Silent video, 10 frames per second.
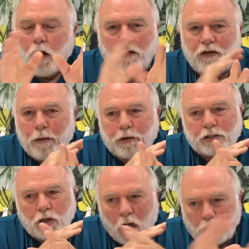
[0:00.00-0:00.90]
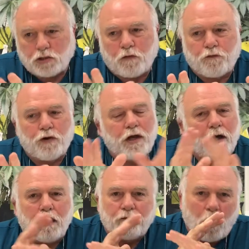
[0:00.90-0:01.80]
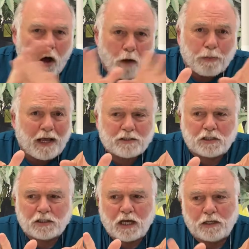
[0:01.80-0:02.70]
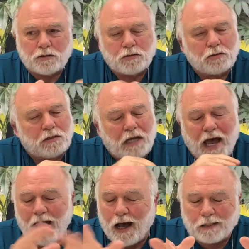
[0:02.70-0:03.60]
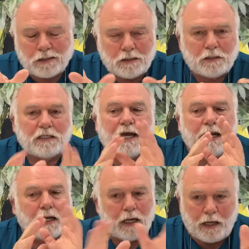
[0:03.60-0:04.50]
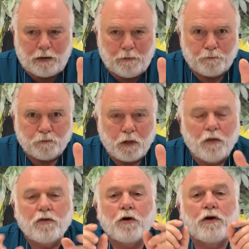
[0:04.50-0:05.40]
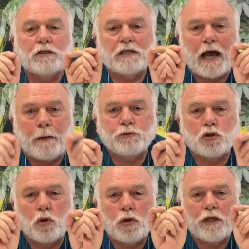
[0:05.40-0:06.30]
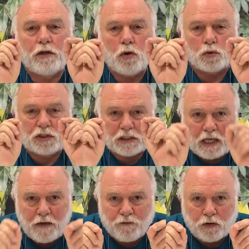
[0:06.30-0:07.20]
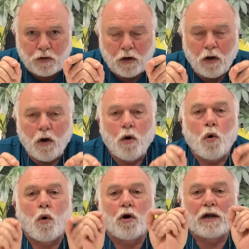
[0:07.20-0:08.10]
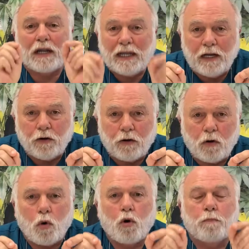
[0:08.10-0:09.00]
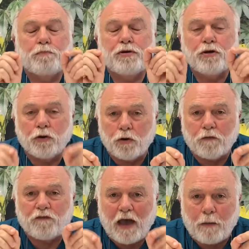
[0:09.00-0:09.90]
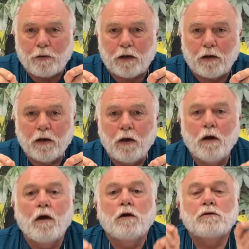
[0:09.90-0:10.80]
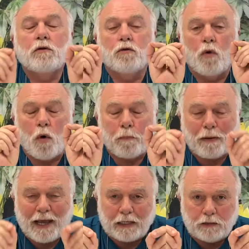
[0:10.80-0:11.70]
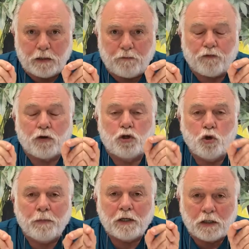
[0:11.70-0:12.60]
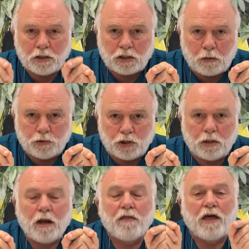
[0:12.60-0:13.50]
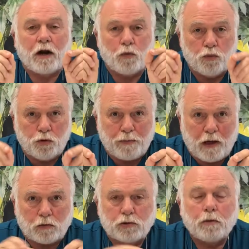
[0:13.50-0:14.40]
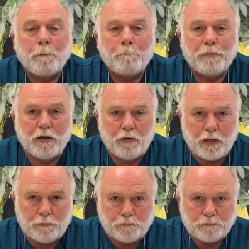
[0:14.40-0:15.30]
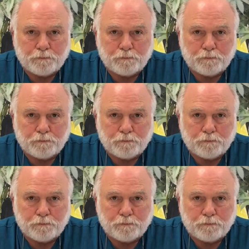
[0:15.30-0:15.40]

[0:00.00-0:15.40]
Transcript: Our fabric is also free of all plasticizers, dioxins, and lead. There is absolutely no safer or cleaner or purer fabric to grow a plant in for human consumption than a root pouch, period.